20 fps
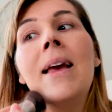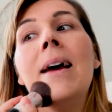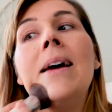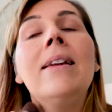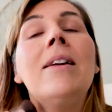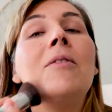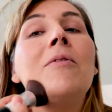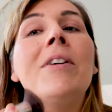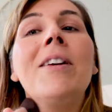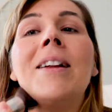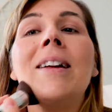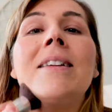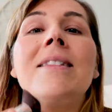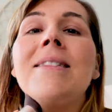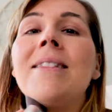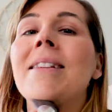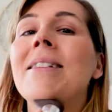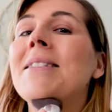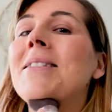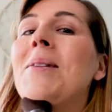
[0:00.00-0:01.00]
And I
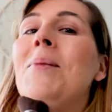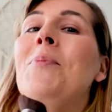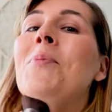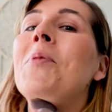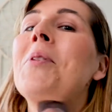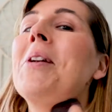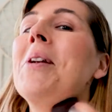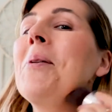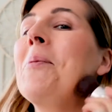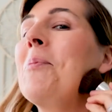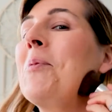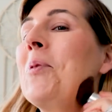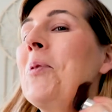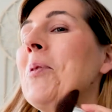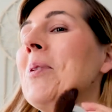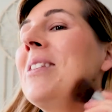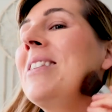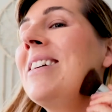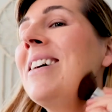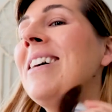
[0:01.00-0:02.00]
realized that at some point I'm
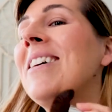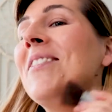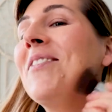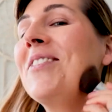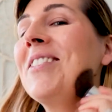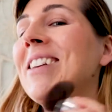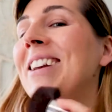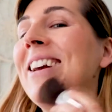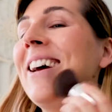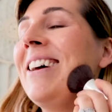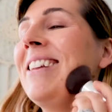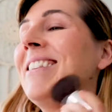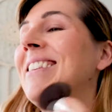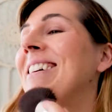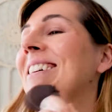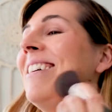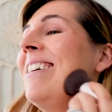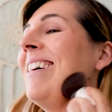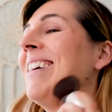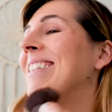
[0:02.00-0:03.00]
going to have to get
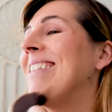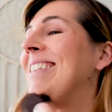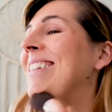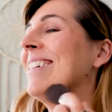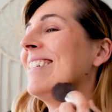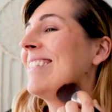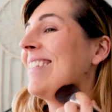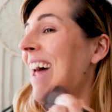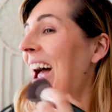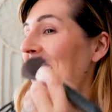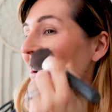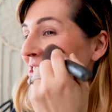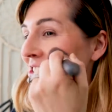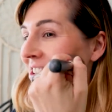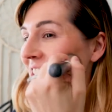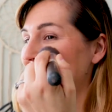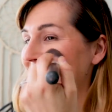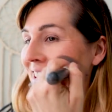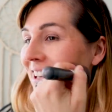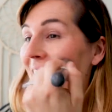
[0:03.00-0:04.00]
the
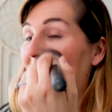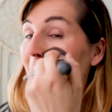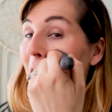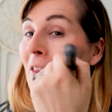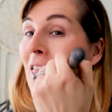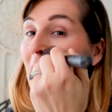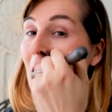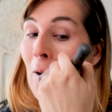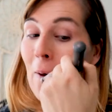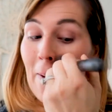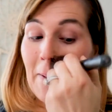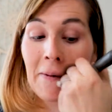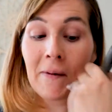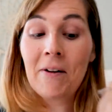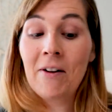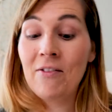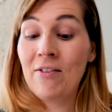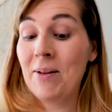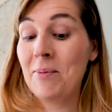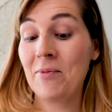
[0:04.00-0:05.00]
lashes. I
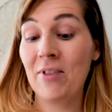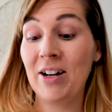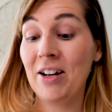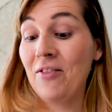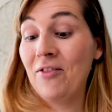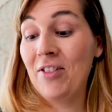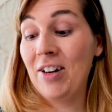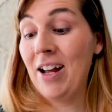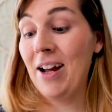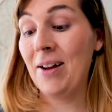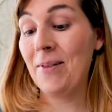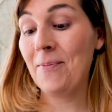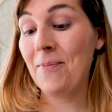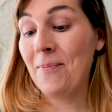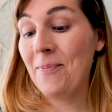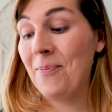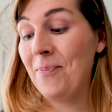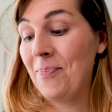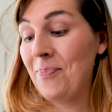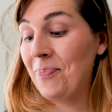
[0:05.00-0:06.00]
don't know if I'm ready for that.
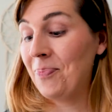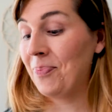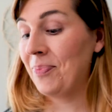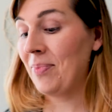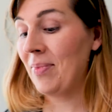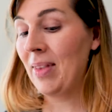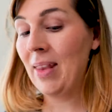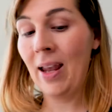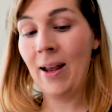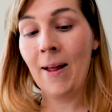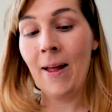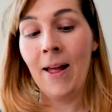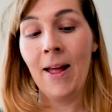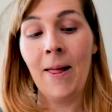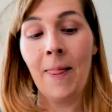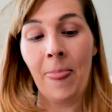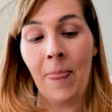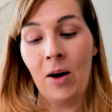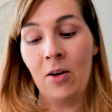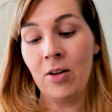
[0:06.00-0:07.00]

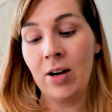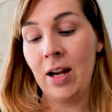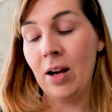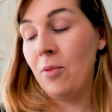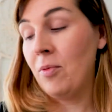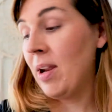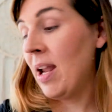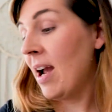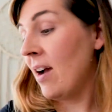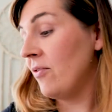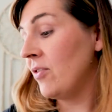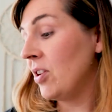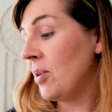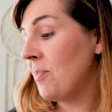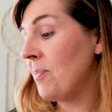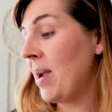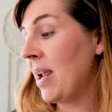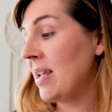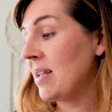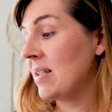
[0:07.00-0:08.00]
Okay, we have
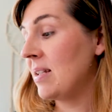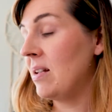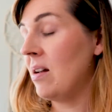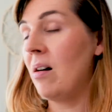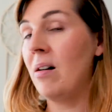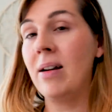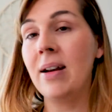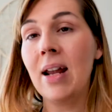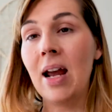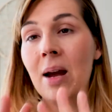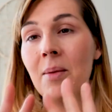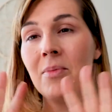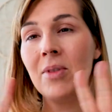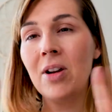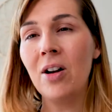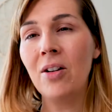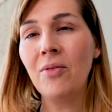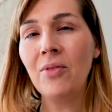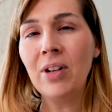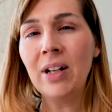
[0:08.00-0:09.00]
the base done. I'm
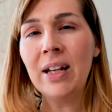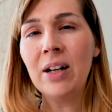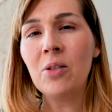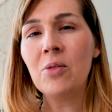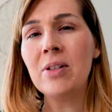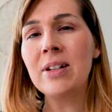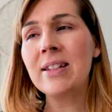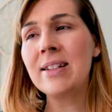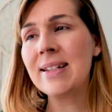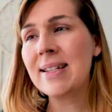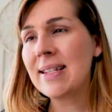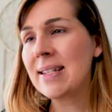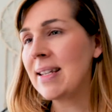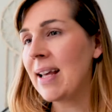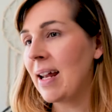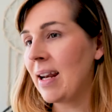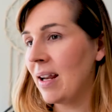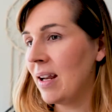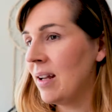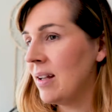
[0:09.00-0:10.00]
not really going to
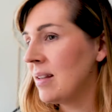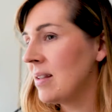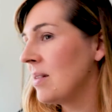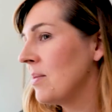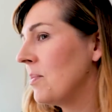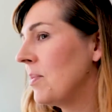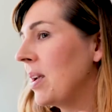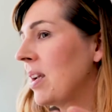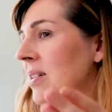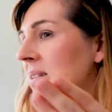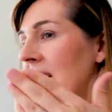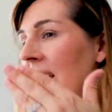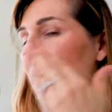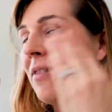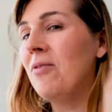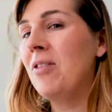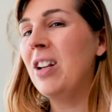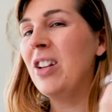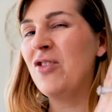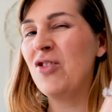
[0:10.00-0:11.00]
set it because
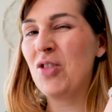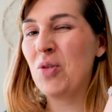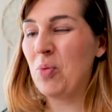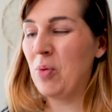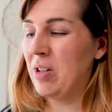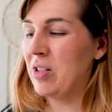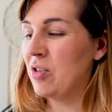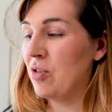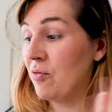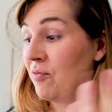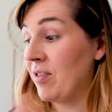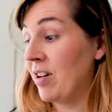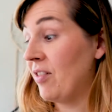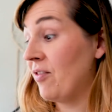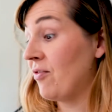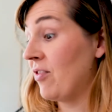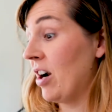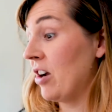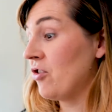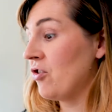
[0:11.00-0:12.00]
I really just wanted to
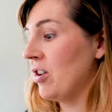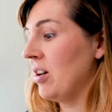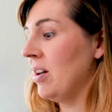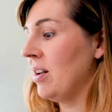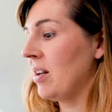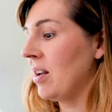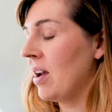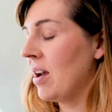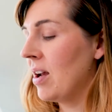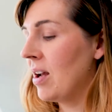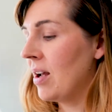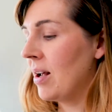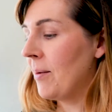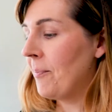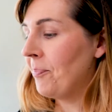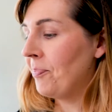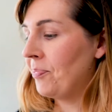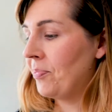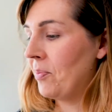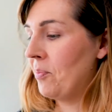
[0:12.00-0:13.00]
refresh it.
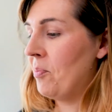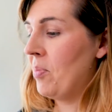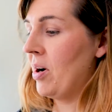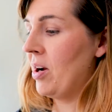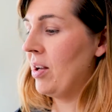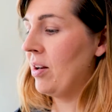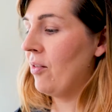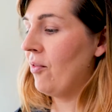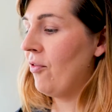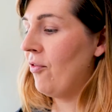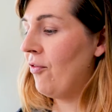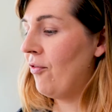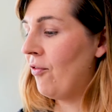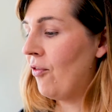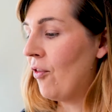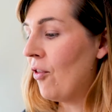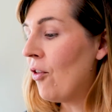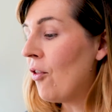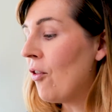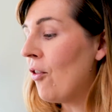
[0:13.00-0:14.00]
But
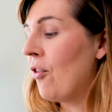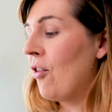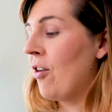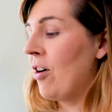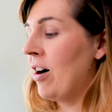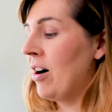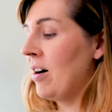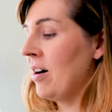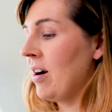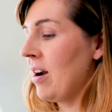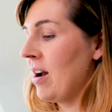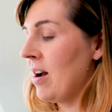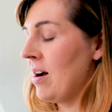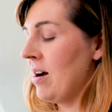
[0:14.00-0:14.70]
for,